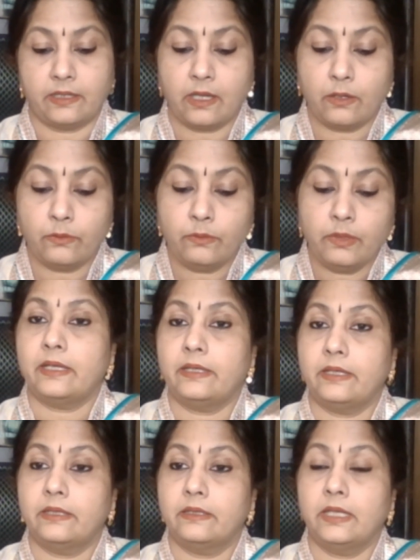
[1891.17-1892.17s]
Now
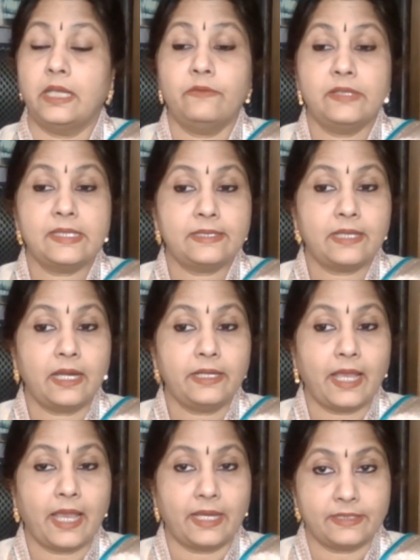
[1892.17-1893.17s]
he will
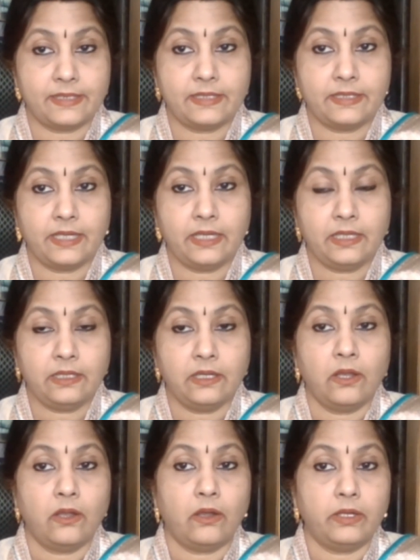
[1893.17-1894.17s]
start accessing,
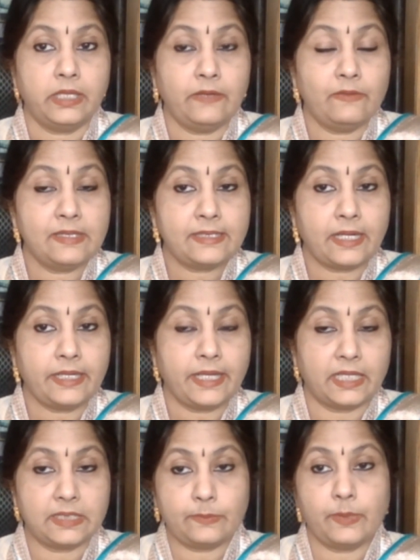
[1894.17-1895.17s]
or he will start
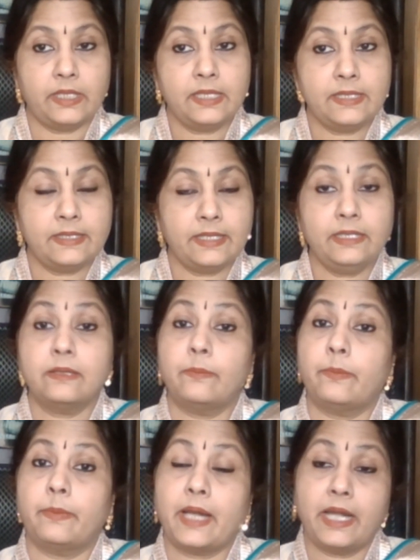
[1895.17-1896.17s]
experiencing
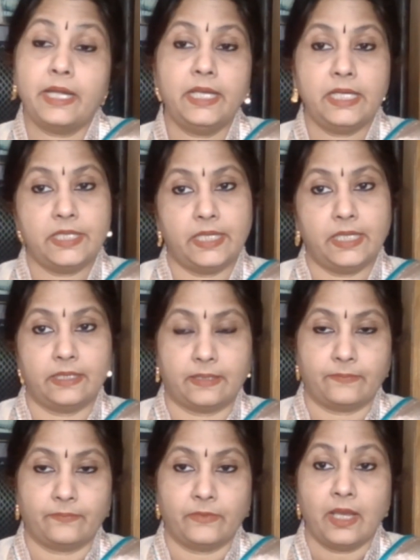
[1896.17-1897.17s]
the pranic sheath
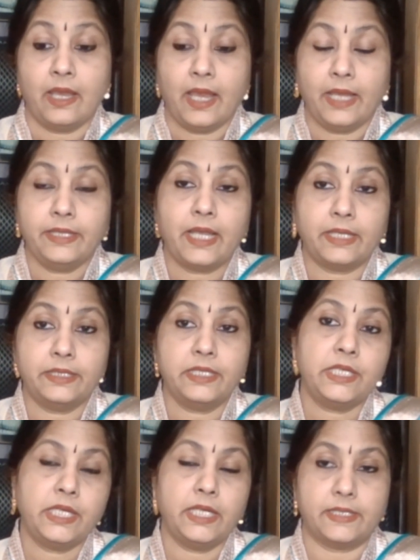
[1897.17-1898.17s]
and the other
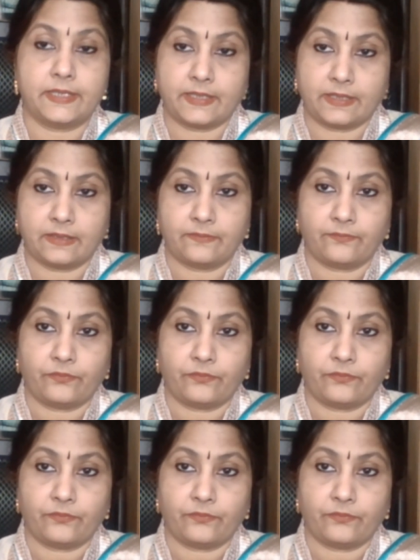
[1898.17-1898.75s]
sheaths.